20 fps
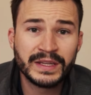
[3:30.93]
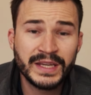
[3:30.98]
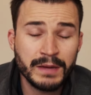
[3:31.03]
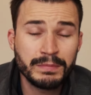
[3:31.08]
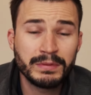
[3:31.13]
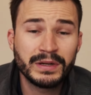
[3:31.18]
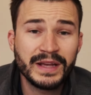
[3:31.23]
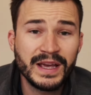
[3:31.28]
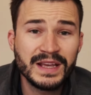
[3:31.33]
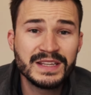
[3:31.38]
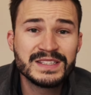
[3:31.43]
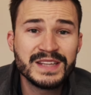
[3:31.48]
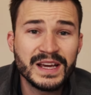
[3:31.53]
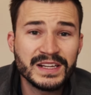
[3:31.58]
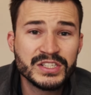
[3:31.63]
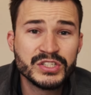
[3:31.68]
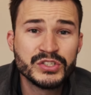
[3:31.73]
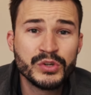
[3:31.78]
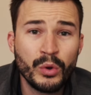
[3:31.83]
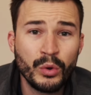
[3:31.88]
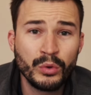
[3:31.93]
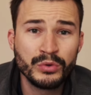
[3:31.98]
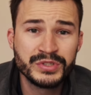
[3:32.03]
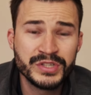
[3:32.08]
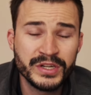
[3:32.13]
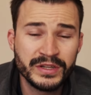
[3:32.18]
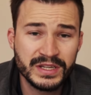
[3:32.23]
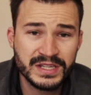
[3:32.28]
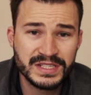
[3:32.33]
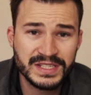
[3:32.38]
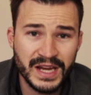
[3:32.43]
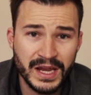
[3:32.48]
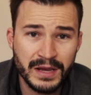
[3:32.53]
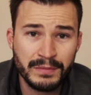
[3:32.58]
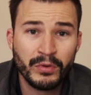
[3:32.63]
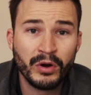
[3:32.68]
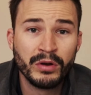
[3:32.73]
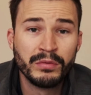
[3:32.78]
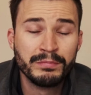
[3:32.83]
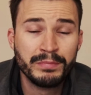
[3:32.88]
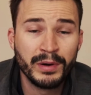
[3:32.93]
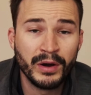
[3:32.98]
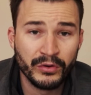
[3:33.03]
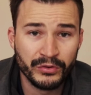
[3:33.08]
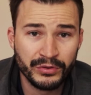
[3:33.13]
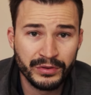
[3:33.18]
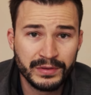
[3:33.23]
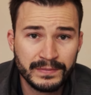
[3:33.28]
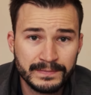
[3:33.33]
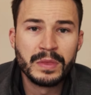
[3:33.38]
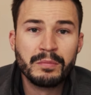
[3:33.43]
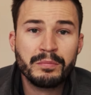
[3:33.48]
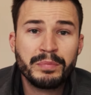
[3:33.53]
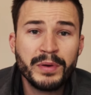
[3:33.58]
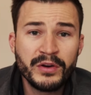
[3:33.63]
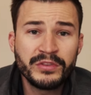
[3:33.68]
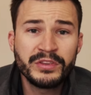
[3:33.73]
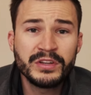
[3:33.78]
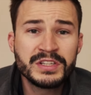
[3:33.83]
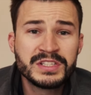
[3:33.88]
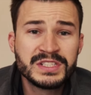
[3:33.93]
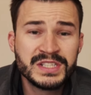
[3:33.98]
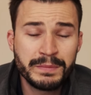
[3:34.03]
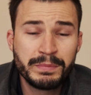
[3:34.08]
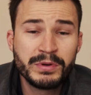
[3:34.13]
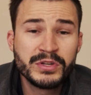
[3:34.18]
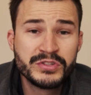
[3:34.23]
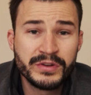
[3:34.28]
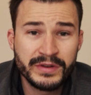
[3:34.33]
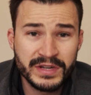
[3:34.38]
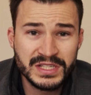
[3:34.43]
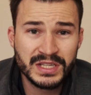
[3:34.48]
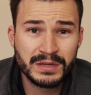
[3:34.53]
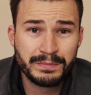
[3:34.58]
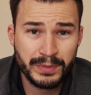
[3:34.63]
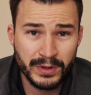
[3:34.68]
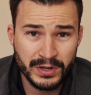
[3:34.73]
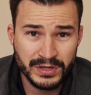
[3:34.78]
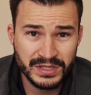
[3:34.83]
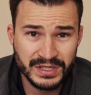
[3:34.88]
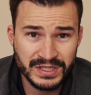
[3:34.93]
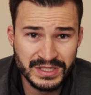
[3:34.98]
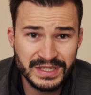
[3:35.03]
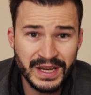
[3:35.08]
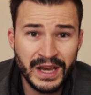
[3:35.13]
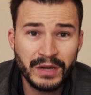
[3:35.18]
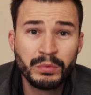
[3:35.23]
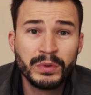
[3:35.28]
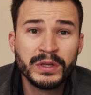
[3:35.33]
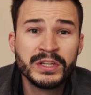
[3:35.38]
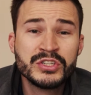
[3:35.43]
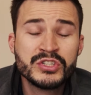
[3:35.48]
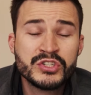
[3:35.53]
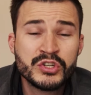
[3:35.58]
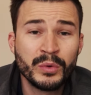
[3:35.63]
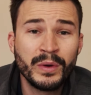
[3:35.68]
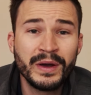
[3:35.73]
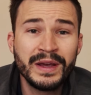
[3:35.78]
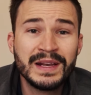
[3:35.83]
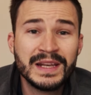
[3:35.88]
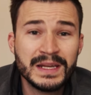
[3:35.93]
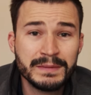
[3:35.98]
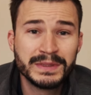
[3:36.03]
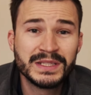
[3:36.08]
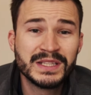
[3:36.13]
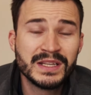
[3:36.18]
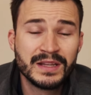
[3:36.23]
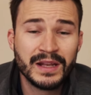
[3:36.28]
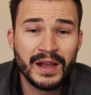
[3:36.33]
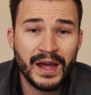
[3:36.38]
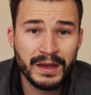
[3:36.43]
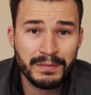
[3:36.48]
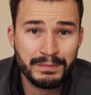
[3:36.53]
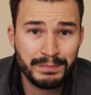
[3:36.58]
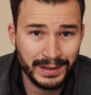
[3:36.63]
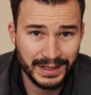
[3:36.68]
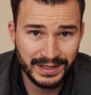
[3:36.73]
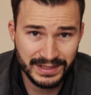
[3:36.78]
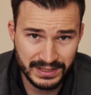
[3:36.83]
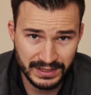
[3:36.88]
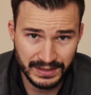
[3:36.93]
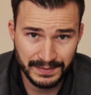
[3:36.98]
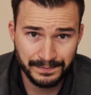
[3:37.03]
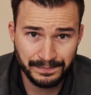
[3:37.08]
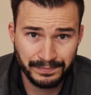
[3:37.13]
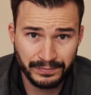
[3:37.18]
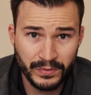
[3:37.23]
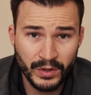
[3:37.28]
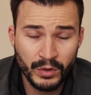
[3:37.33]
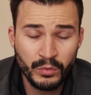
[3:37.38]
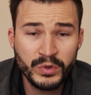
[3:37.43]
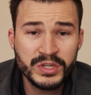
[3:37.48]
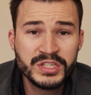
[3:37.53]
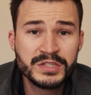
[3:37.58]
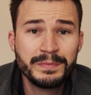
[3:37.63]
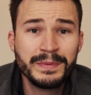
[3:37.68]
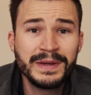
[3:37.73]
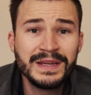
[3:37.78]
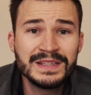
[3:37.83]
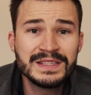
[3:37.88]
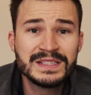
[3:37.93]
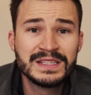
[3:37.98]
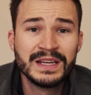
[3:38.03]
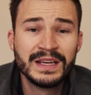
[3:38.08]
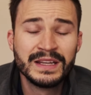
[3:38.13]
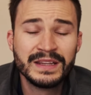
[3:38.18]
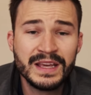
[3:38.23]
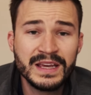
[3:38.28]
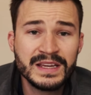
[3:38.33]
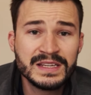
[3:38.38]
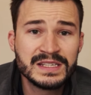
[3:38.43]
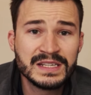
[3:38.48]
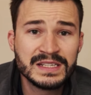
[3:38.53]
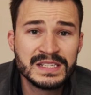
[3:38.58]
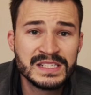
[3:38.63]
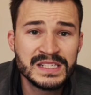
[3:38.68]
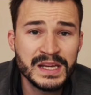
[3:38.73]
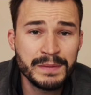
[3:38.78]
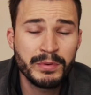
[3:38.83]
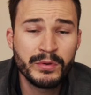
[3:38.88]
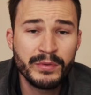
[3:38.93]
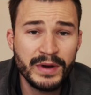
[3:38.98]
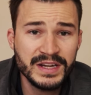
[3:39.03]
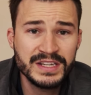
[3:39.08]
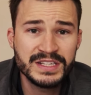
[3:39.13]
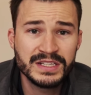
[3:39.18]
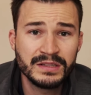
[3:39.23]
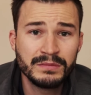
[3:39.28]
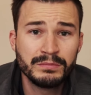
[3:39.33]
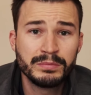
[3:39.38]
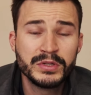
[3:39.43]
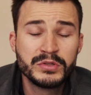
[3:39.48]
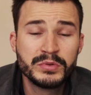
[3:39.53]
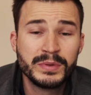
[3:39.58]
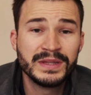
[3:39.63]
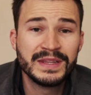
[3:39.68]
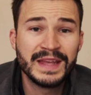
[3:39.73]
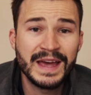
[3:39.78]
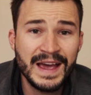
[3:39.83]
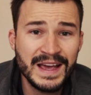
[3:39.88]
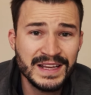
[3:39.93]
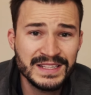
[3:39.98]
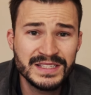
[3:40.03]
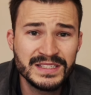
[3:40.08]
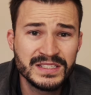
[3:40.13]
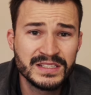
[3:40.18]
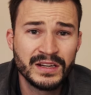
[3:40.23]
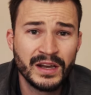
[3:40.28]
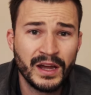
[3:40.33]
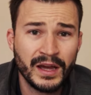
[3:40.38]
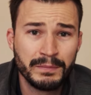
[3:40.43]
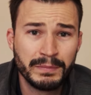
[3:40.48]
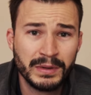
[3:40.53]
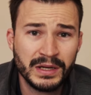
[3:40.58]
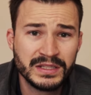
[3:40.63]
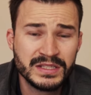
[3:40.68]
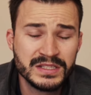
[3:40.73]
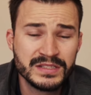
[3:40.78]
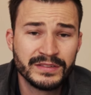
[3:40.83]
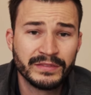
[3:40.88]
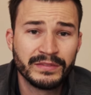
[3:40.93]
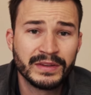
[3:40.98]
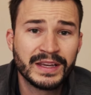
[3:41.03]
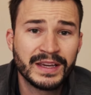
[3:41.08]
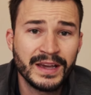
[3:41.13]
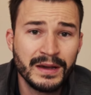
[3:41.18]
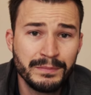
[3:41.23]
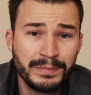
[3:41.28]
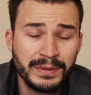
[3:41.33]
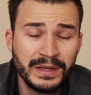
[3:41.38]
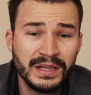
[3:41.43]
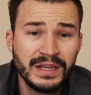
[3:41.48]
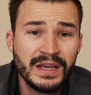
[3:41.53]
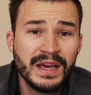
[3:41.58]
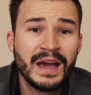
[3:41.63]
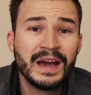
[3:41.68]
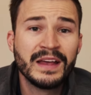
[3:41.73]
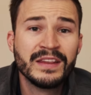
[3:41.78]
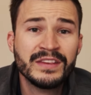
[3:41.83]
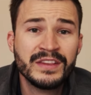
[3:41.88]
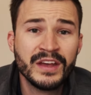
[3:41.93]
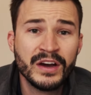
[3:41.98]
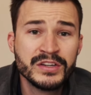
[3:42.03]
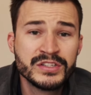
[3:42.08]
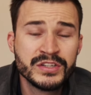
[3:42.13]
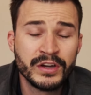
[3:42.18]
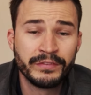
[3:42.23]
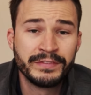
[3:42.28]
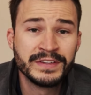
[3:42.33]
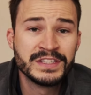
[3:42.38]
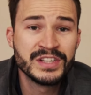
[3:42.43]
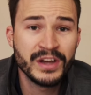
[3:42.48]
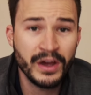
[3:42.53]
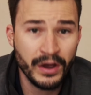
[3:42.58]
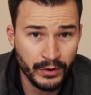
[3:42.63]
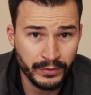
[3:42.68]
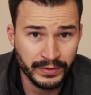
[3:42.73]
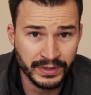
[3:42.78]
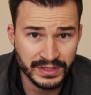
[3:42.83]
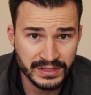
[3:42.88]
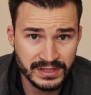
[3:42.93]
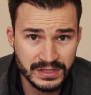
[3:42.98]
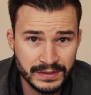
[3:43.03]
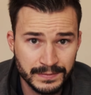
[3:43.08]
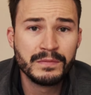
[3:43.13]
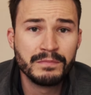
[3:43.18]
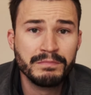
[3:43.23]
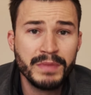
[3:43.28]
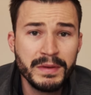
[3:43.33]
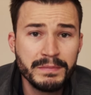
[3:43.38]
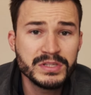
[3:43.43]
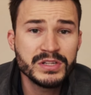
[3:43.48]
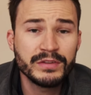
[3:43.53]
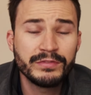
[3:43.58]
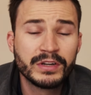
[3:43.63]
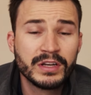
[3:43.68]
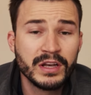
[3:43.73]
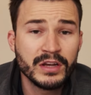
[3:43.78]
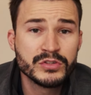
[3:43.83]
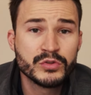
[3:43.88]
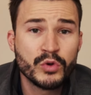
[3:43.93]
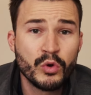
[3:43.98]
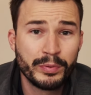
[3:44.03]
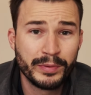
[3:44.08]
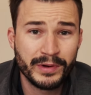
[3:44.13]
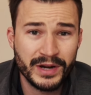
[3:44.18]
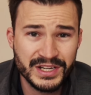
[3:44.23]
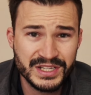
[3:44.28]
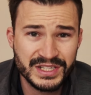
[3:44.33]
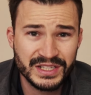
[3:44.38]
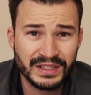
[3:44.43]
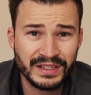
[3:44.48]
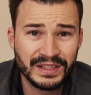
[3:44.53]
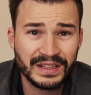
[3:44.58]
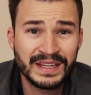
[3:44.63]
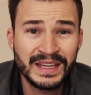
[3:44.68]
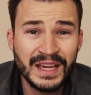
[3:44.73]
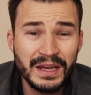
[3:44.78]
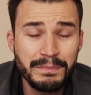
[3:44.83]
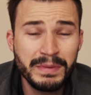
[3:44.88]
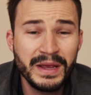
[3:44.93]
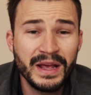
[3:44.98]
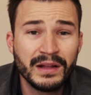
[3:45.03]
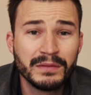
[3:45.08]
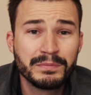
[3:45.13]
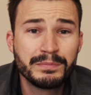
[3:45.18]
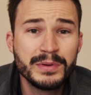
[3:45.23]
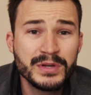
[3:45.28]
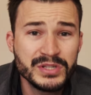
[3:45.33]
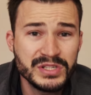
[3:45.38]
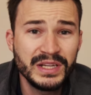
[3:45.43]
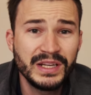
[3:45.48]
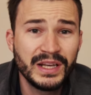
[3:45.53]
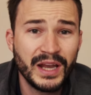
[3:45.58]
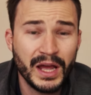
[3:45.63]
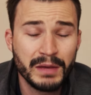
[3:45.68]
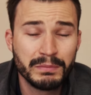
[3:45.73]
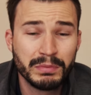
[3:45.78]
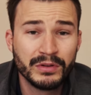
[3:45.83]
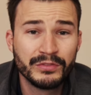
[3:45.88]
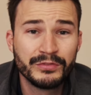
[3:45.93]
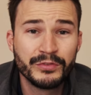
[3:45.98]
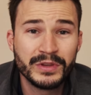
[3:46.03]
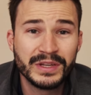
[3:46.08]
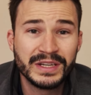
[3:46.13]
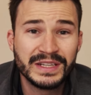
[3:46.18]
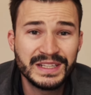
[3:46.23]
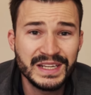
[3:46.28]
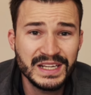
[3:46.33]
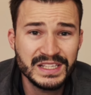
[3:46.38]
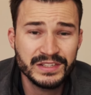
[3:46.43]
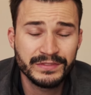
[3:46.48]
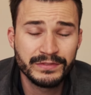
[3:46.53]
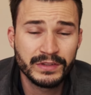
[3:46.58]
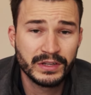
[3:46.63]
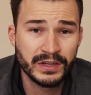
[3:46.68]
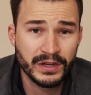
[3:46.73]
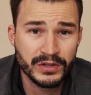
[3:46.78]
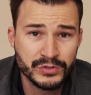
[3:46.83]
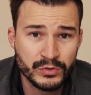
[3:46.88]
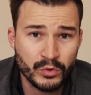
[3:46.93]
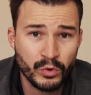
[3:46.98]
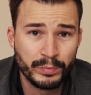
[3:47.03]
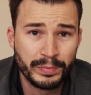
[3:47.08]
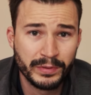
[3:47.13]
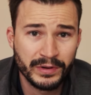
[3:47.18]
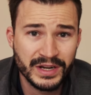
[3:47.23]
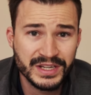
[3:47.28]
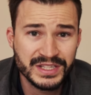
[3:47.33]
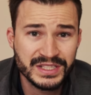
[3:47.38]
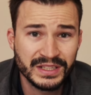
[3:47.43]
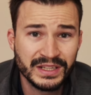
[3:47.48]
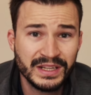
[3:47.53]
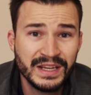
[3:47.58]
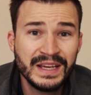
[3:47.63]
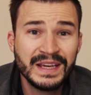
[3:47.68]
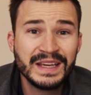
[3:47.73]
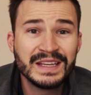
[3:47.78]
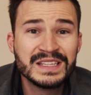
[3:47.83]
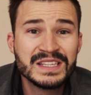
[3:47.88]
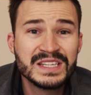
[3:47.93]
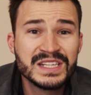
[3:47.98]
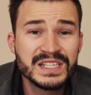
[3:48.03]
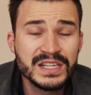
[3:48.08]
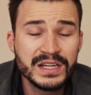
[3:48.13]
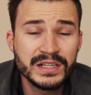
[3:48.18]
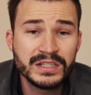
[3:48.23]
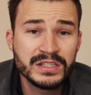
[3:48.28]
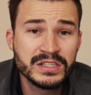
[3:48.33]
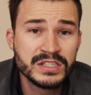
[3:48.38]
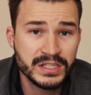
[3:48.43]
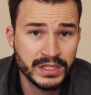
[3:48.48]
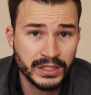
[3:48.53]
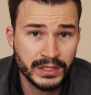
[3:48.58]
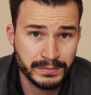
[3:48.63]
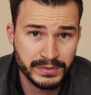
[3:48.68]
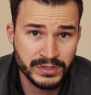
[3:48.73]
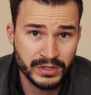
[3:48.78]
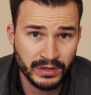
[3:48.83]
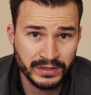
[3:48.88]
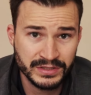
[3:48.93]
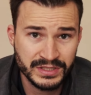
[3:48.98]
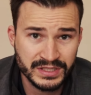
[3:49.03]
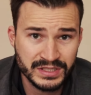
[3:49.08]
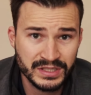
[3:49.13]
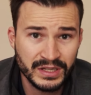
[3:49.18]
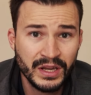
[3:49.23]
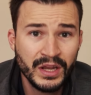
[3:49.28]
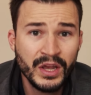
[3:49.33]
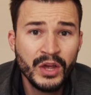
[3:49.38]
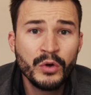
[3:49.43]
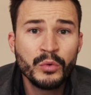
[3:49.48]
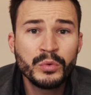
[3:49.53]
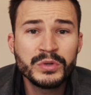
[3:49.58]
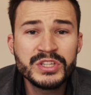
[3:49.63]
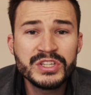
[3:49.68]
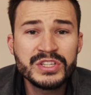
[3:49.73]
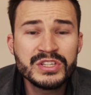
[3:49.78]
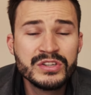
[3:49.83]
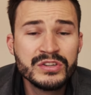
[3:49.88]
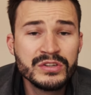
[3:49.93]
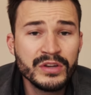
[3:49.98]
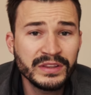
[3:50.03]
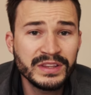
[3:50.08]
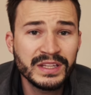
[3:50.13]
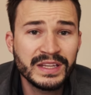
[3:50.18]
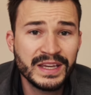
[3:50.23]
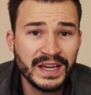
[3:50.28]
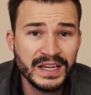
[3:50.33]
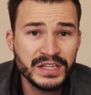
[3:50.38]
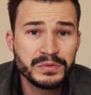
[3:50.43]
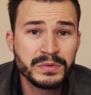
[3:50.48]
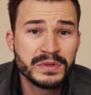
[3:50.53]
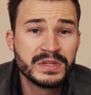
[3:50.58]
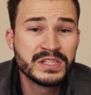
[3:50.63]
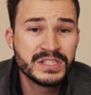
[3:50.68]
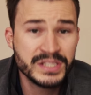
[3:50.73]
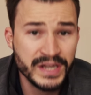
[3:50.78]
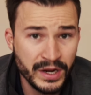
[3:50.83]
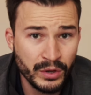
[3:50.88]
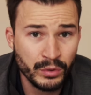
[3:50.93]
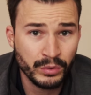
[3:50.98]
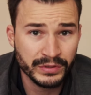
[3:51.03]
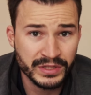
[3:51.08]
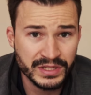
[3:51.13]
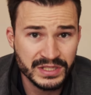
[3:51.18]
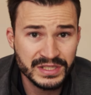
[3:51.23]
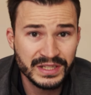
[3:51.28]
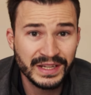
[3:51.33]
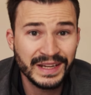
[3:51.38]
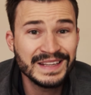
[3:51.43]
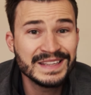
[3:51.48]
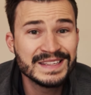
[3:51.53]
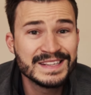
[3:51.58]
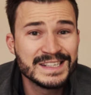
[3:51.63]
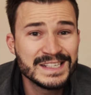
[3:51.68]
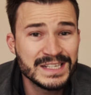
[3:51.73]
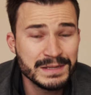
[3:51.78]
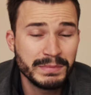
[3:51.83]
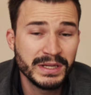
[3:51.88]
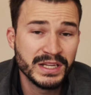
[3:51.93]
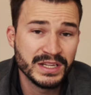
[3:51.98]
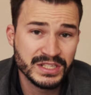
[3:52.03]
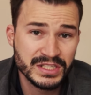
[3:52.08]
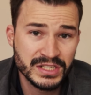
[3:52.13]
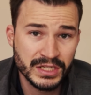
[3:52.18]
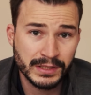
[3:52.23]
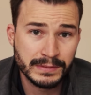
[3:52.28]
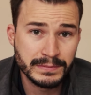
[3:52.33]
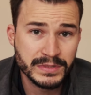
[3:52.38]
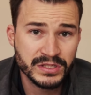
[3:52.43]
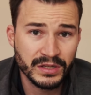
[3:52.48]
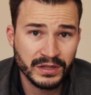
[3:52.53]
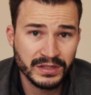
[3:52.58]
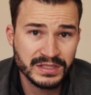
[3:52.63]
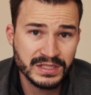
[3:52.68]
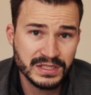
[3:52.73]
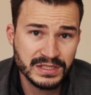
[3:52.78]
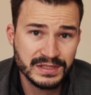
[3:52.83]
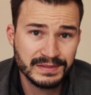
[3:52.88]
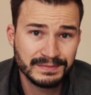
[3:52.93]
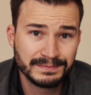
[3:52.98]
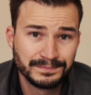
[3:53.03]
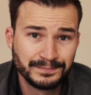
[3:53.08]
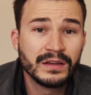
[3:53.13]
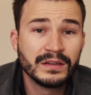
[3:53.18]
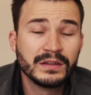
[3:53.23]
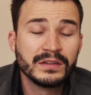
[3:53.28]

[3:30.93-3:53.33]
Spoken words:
Capital gains tax is also the same on both. Both are separate juristic persons and will enjoy limited liability, which means there is a separation between the assets and liabilities of the company and those of its owners. Members of a close corporation can be held personally liable for the debts of the close corporation in certain circumstances, which is not the case with shareholders in similar circumstances.